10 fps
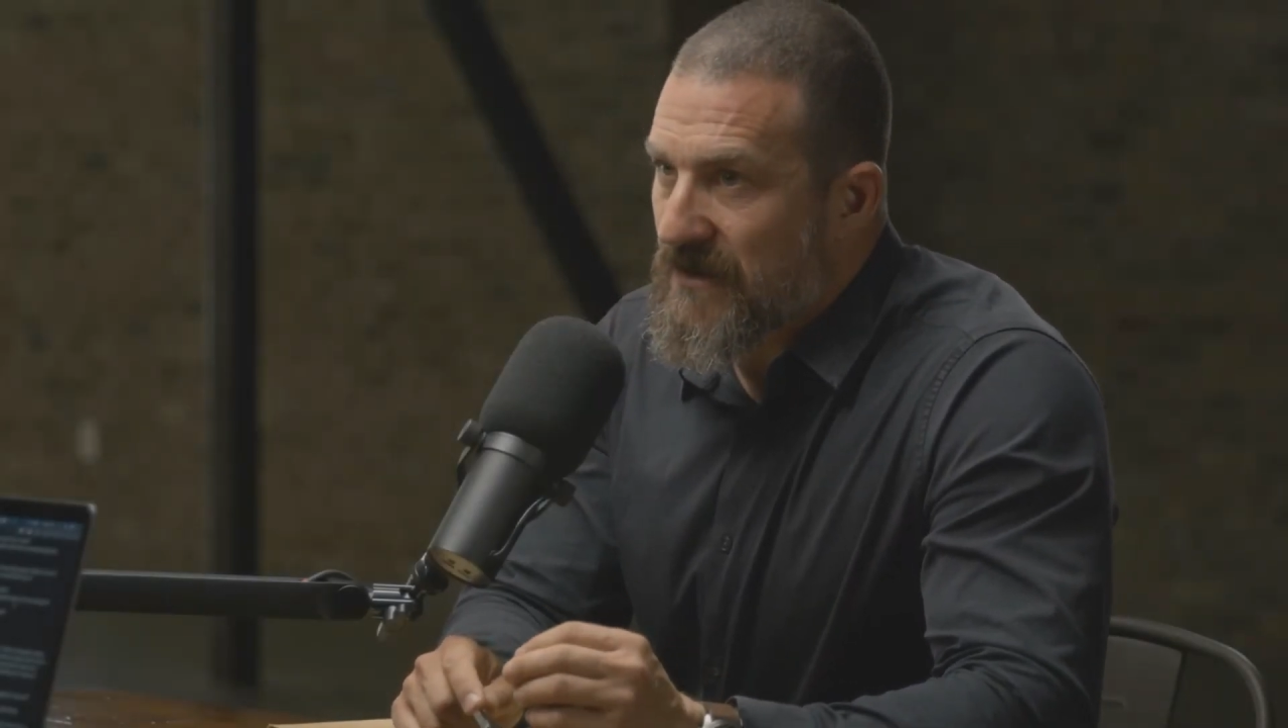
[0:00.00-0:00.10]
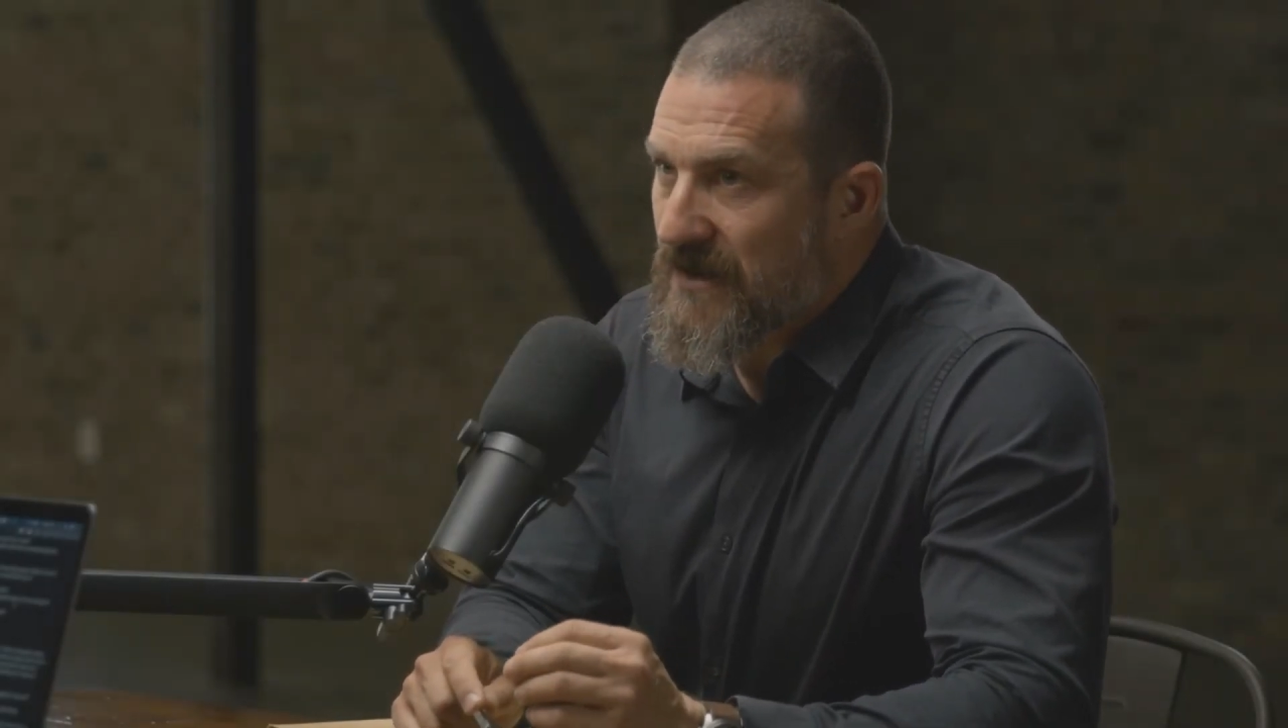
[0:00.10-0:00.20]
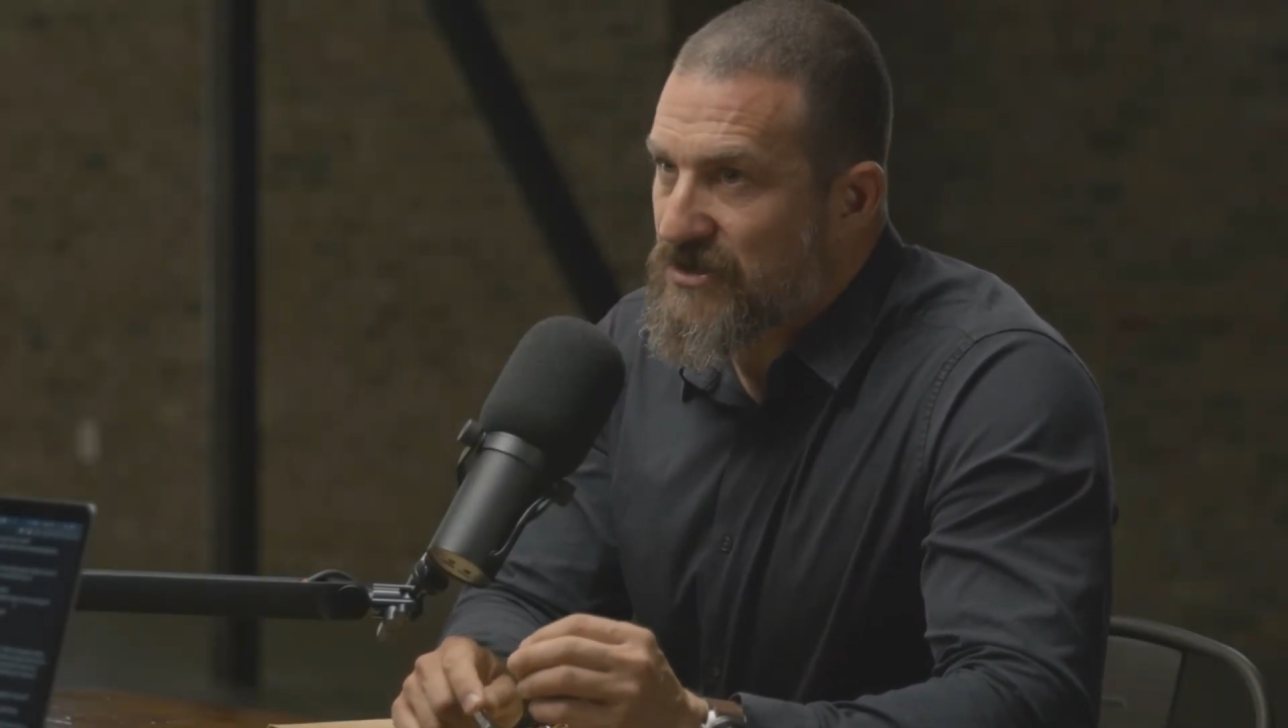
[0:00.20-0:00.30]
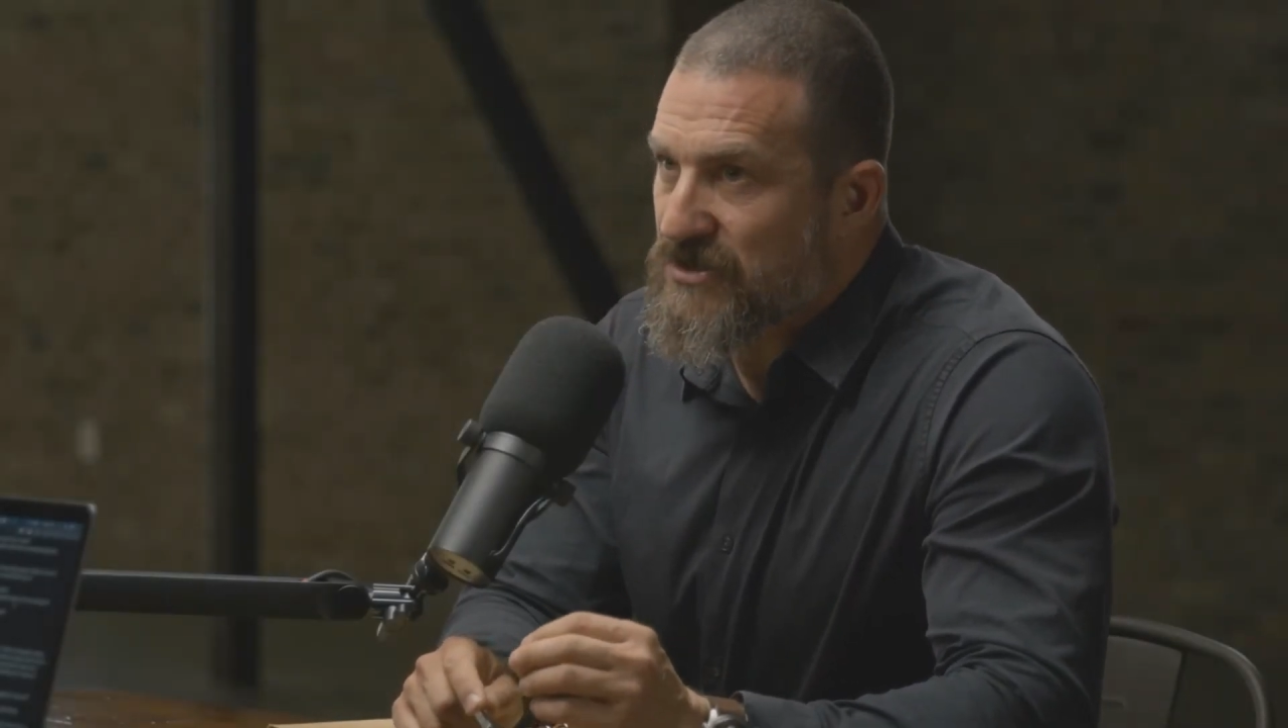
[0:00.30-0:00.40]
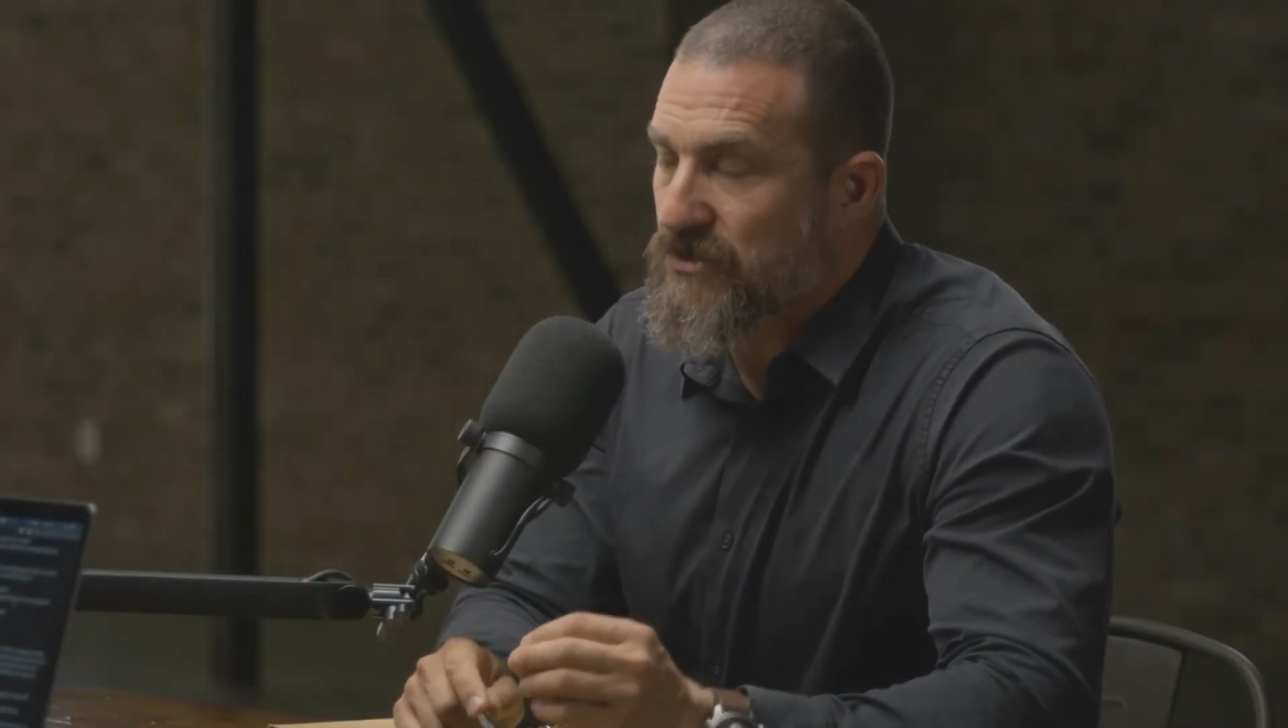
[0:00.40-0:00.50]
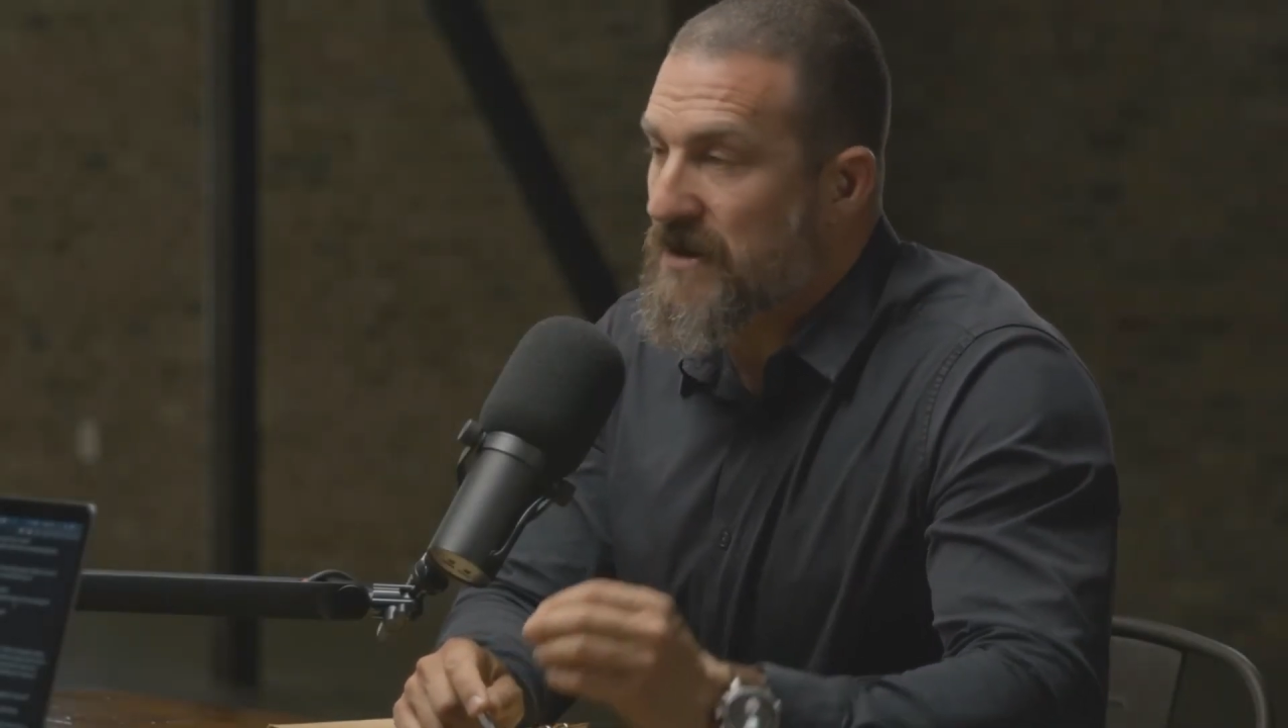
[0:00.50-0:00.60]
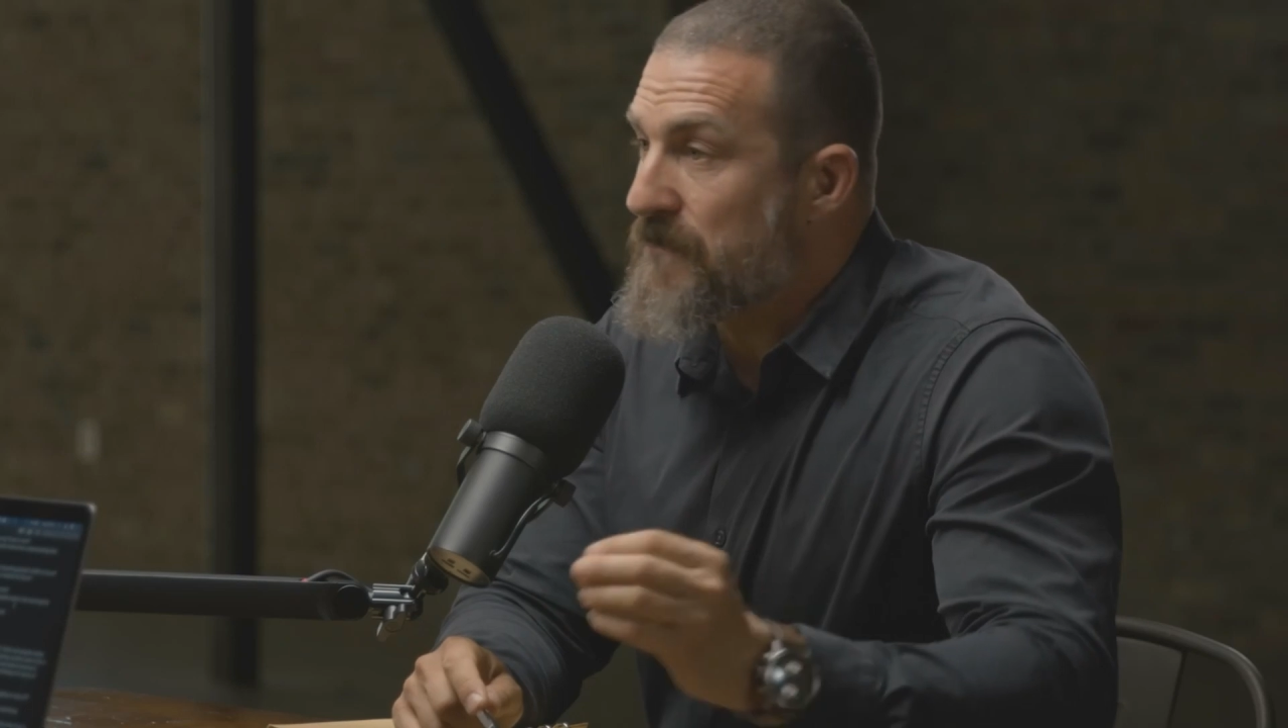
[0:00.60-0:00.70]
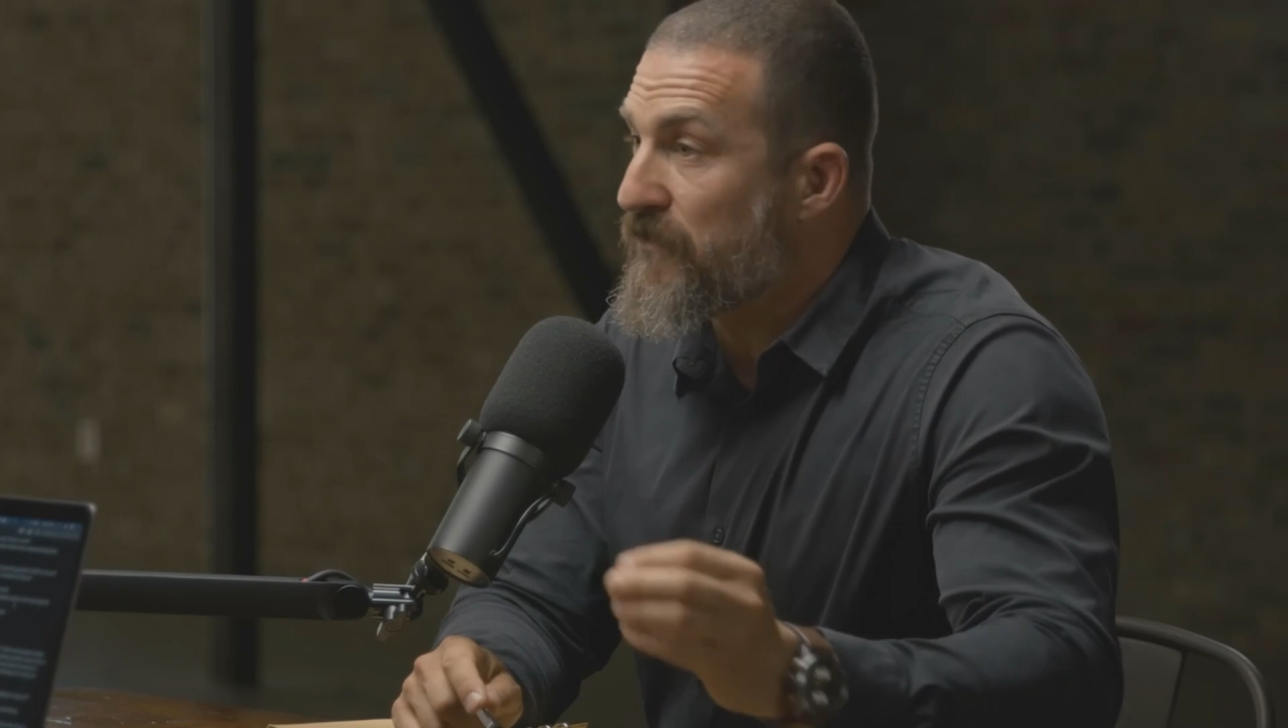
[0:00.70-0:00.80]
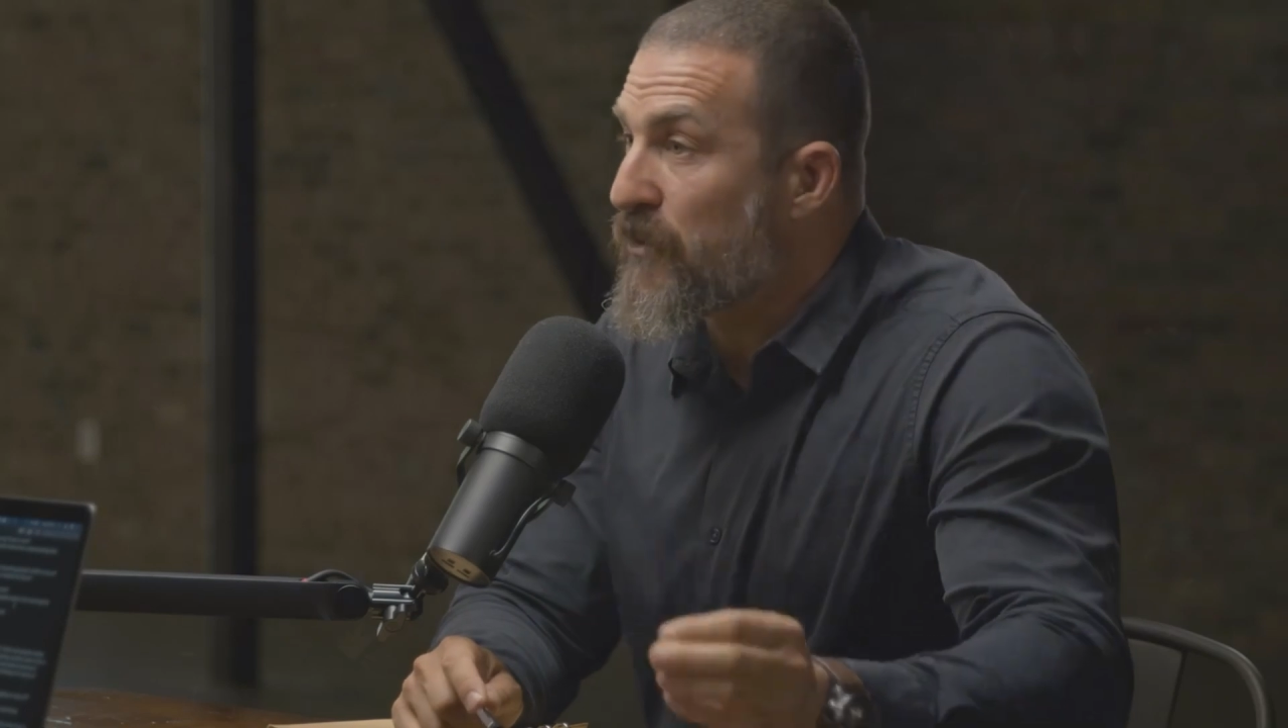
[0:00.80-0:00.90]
extreme